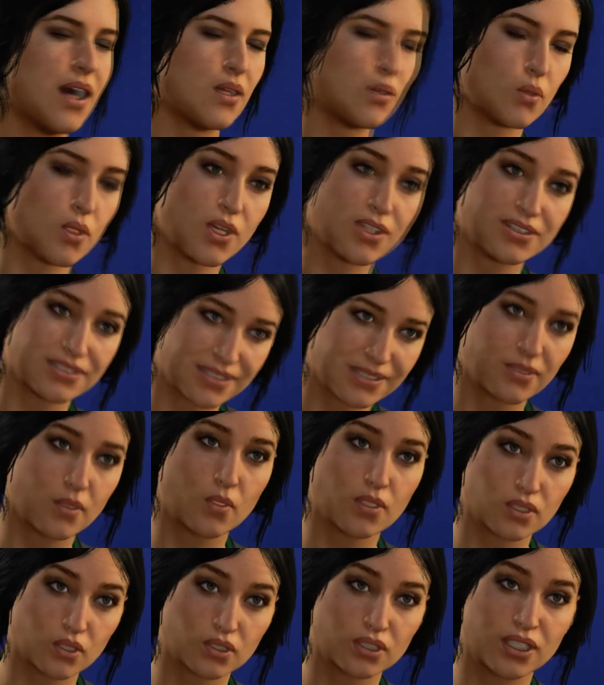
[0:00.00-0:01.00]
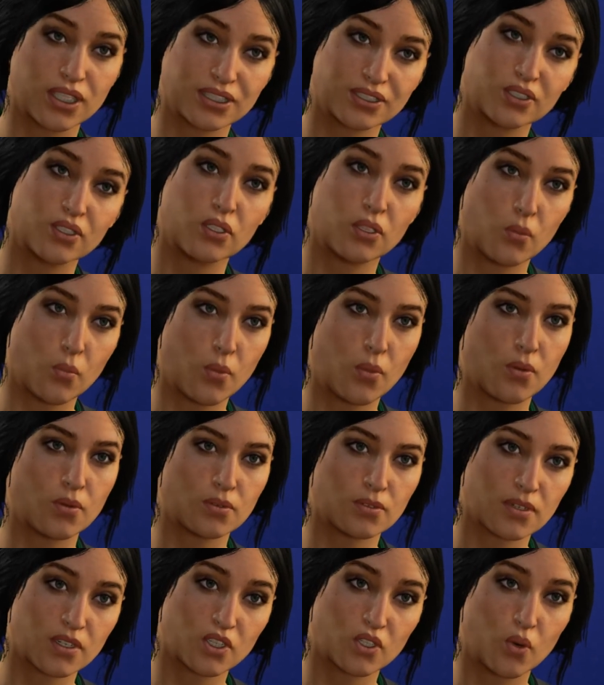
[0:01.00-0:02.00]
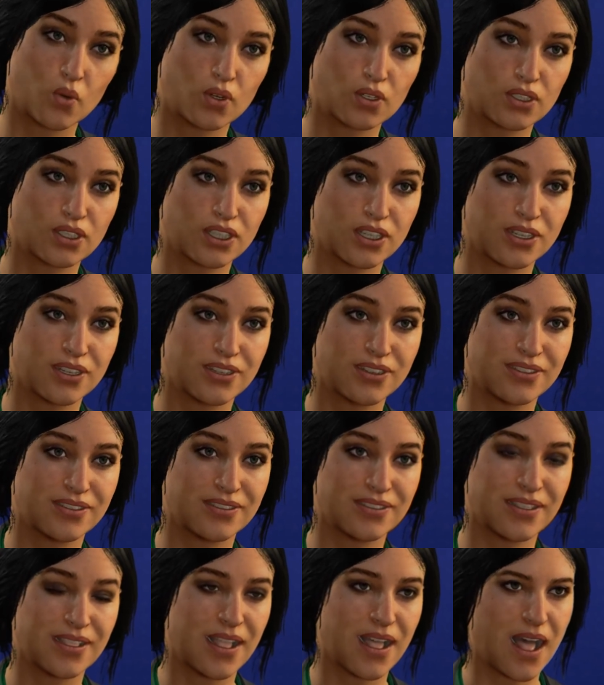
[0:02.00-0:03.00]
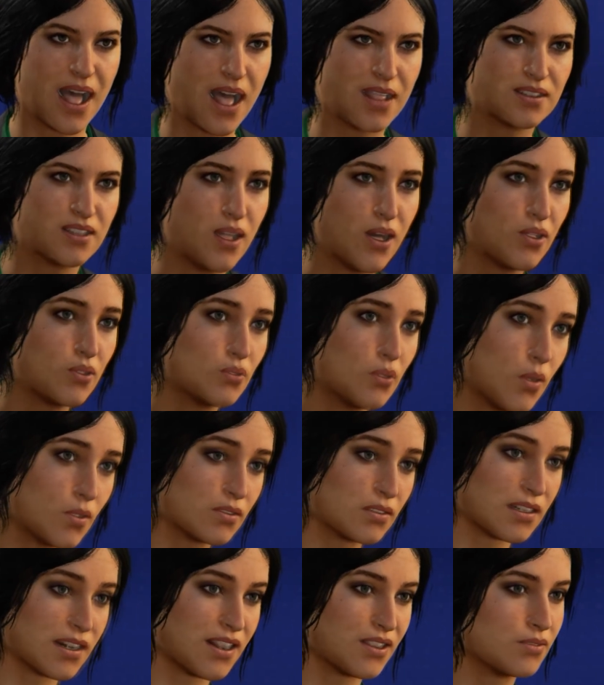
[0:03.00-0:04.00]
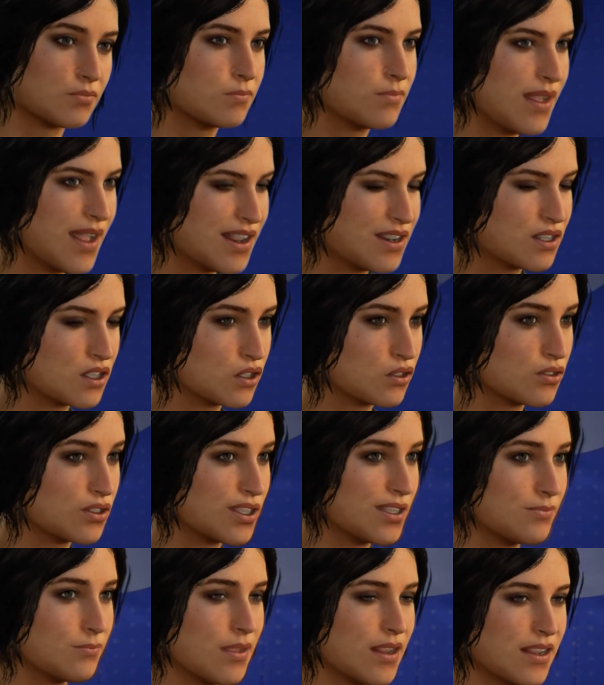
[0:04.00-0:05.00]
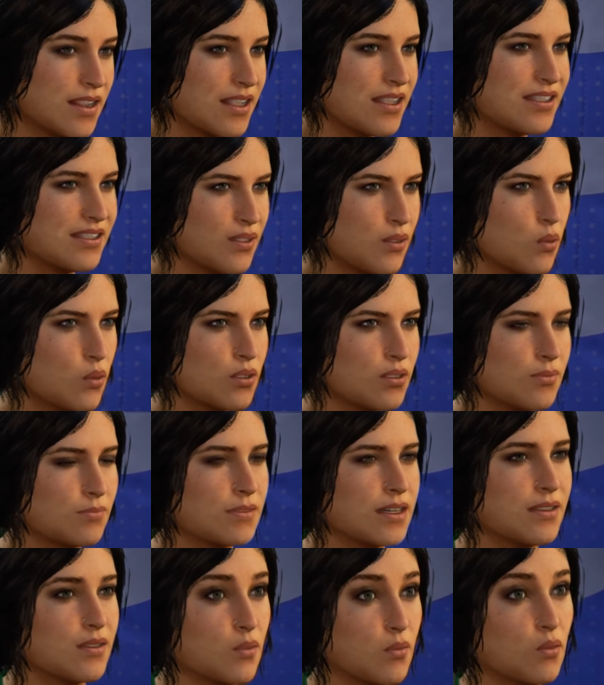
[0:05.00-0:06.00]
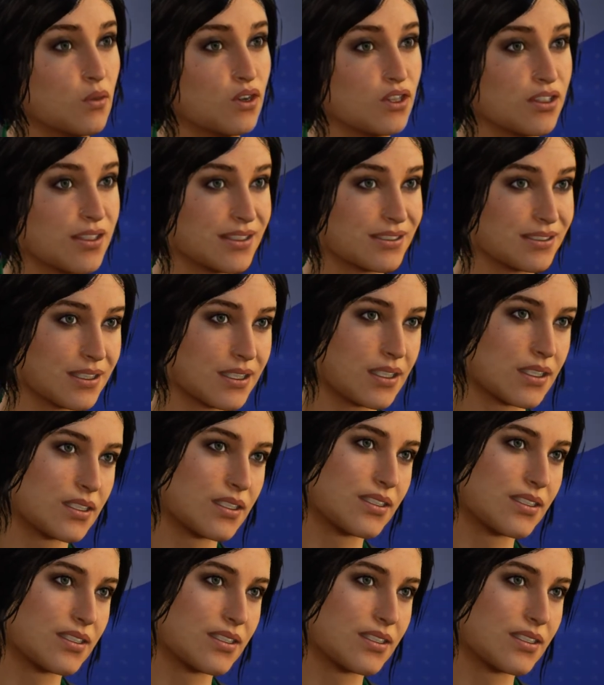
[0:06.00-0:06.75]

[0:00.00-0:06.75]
Our work is going to change the world, George. I know you don't like the pageantry, but it will be worth it.